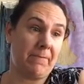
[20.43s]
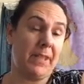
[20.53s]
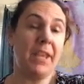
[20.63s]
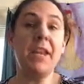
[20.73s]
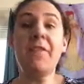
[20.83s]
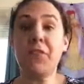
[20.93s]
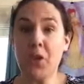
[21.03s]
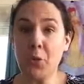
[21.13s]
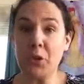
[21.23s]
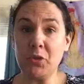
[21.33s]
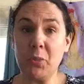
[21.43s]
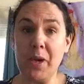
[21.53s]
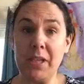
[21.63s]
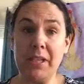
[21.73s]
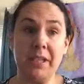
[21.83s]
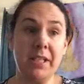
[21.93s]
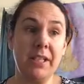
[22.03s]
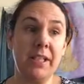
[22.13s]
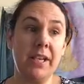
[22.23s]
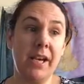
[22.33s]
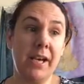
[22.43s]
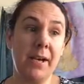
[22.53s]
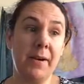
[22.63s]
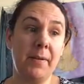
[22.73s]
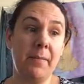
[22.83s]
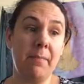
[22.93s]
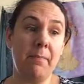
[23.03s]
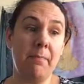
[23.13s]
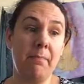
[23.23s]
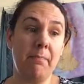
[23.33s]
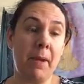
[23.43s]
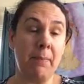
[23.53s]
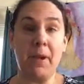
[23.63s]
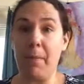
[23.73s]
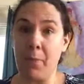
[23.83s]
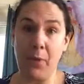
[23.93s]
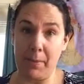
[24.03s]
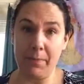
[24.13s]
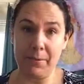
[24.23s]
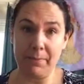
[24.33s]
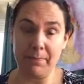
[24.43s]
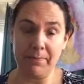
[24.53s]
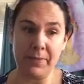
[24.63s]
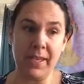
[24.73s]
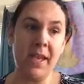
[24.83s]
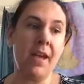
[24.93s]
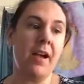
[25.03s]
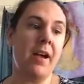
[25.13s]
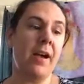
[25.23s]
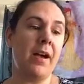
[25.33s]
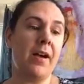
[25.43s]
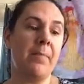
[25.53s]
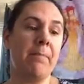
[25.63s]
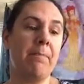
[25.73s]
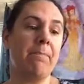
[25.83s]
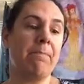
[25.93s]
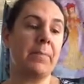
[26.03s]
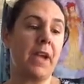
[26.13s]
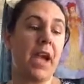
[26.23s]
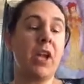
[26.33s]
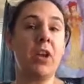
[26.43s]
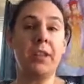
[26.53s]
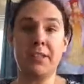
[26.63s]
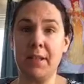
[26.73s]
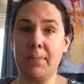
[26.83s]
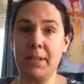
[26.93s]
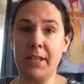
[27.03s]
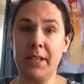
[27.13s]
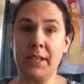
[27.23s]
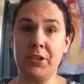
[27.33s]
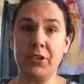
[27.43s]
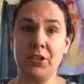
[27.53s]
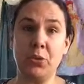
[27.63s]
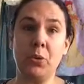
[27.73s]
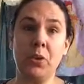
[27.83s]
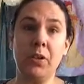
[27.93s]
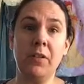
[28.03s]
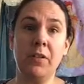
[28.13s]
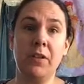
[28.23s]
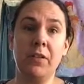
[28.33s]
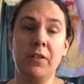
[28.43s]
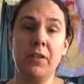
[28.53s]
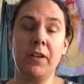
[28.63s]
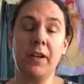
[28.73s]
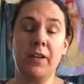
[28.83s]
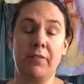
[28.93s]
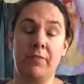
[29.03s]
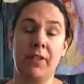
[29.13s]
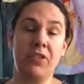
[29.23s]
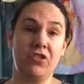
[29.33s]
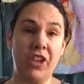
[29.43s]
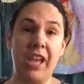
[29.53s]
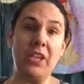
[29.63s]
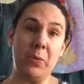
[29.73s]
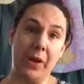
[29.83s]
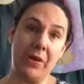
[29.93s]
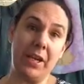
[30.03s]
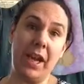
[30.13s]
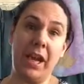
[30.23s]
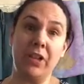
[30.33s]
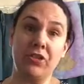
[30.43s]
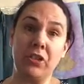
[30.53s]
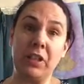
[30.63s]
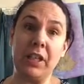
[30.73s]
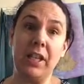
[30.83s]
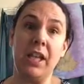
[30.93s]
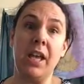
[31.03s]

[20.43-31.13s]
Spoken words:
you never know which one might become a whip. I got accepted into school this January actually,